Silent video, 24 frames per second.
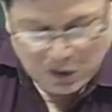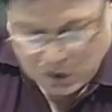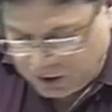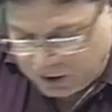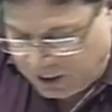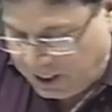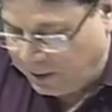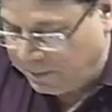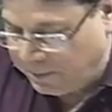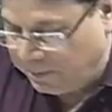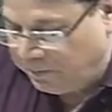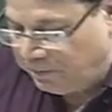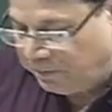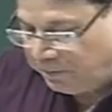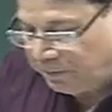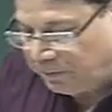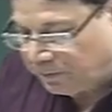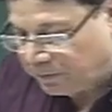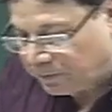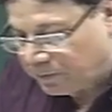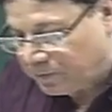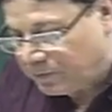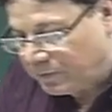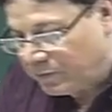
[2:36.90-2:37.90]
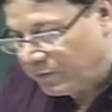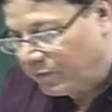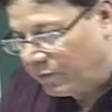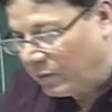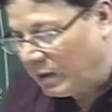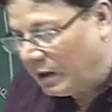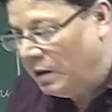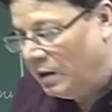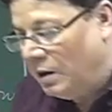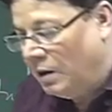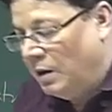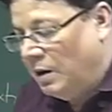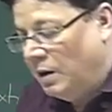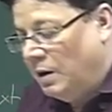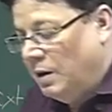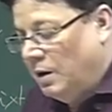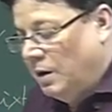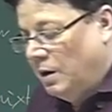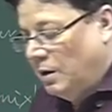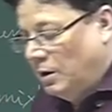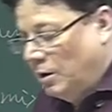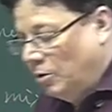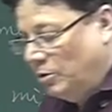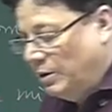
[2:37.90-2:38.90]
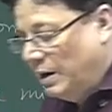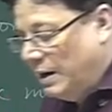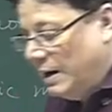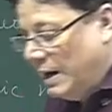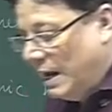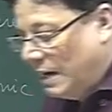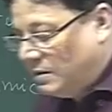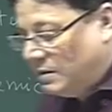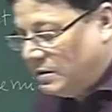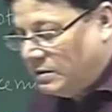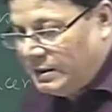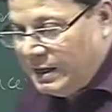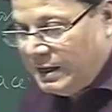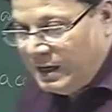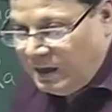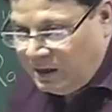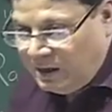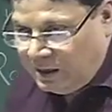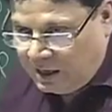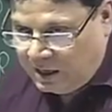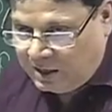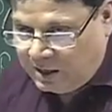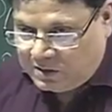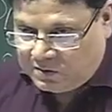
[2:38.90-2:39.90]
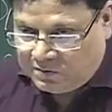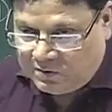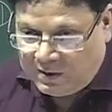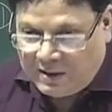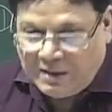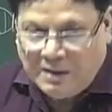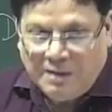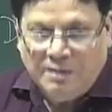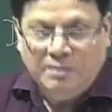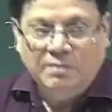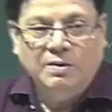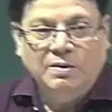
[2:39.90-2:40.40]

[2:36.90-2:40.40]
Okay. Now, the next thing is very